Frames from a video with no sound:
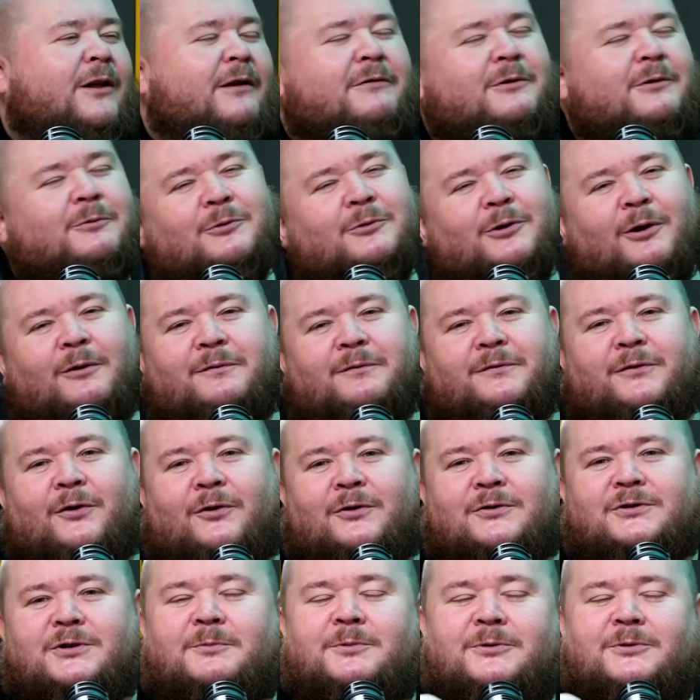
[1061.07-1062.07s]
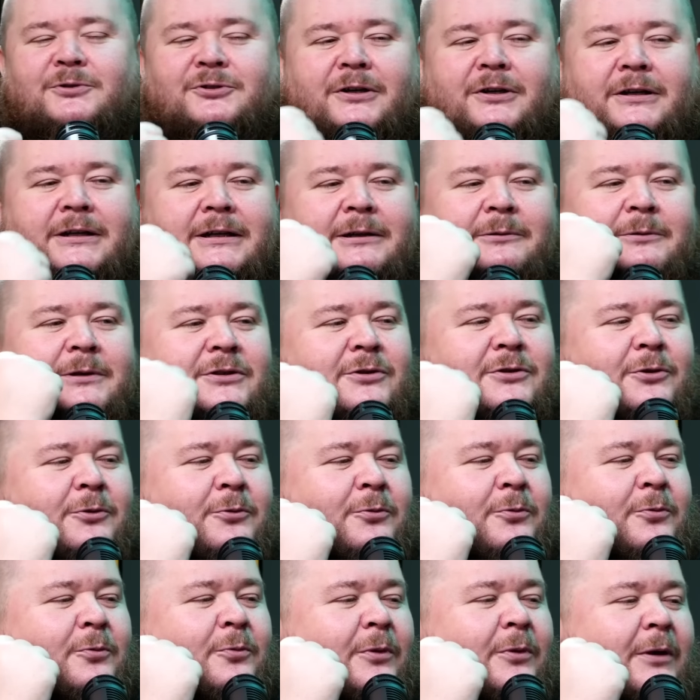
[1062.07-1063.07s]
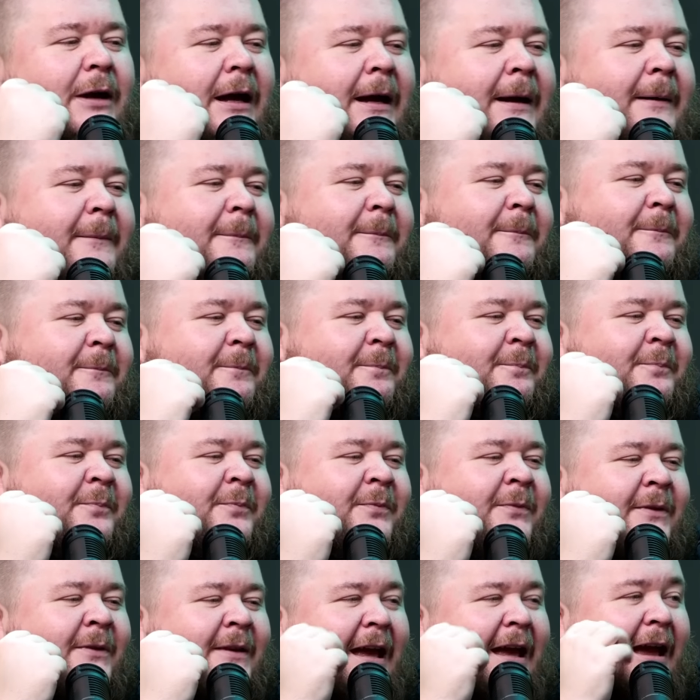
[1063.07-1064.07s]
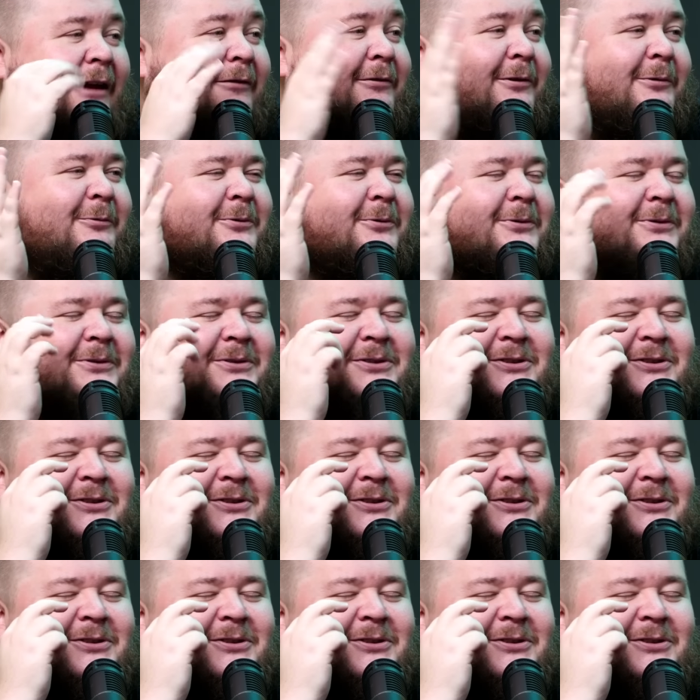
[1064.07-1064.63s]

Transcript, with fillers: Everyone loved our jumpers right anyway. So um everyone.